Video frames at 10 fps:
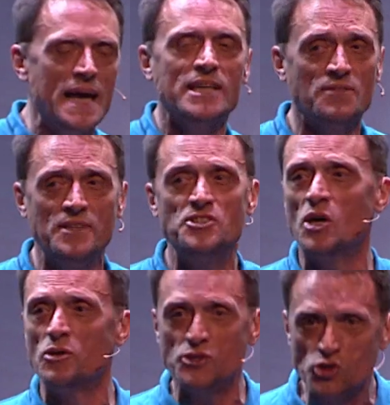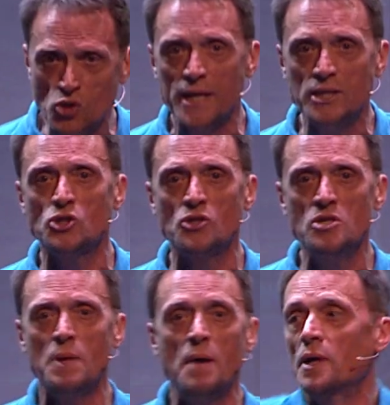activists are a strange group.
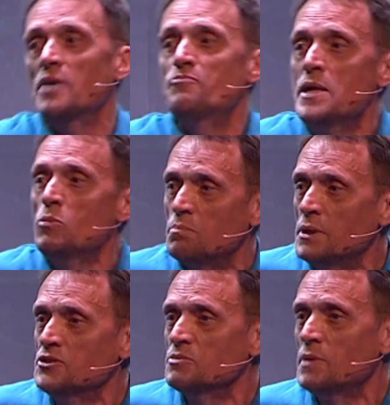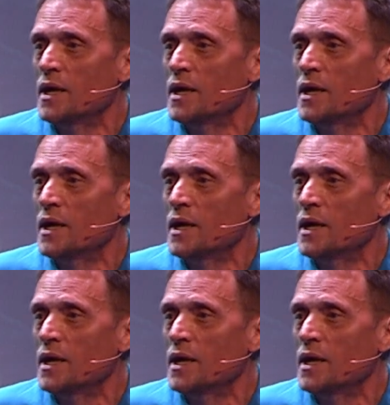I mean, I've been one most of my